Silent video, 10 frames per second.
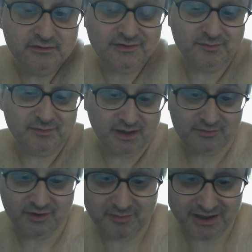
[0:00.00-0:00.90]
and
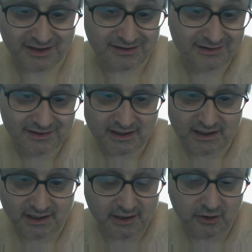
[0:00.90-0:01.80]
sometimes I make,
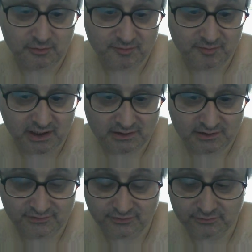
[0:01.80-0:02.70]
I always make at
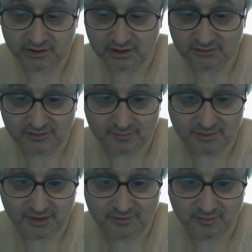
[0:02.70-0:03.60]
least three, and
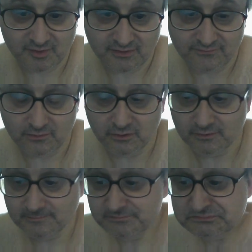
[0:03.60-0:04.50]
sometimes I make four.